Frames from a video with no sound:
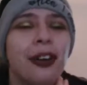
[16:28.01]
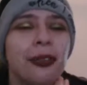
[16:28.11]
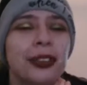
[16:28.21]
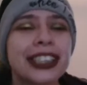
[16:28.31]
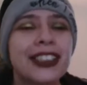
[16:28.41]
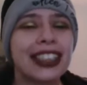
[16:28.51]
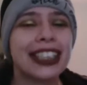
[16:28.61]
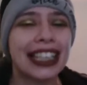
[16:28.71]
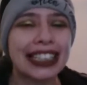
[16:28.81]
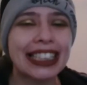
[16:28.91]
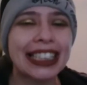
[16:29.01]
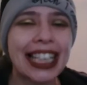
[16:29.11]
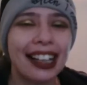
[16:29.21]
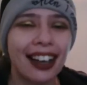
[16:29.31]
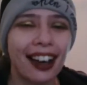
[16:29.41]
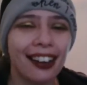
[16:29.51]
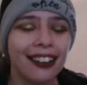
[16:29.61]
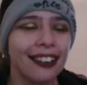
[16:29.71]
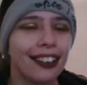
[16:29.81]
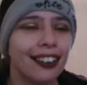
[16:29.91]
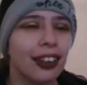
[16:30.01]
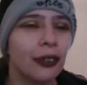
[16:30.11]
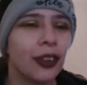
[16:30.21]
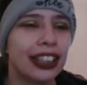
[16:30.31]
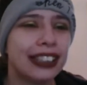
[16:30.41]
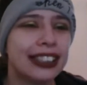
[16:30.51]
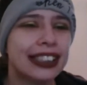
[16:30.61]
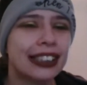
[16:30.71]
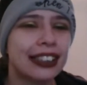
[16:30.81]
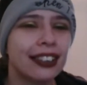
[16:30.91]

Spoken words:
So the next thing I highlighted was